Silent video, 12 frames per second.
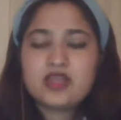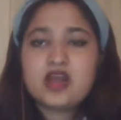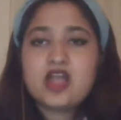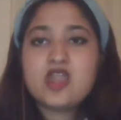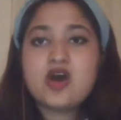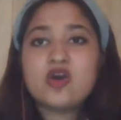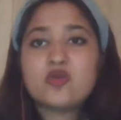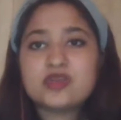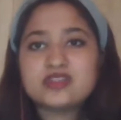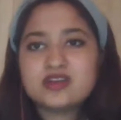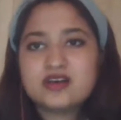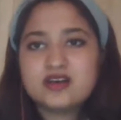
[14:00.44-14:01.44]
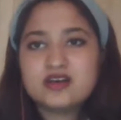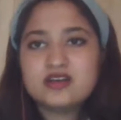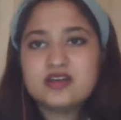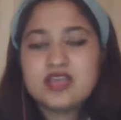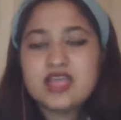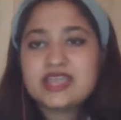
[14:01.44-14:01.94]
Along with her
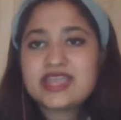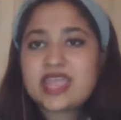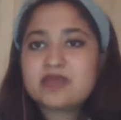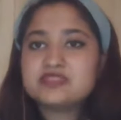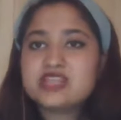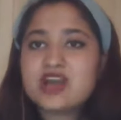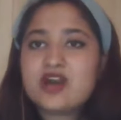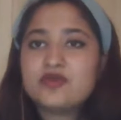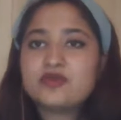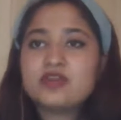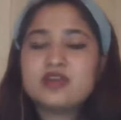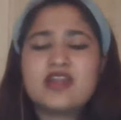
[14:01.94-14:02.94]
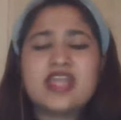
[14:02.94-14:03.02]
came down her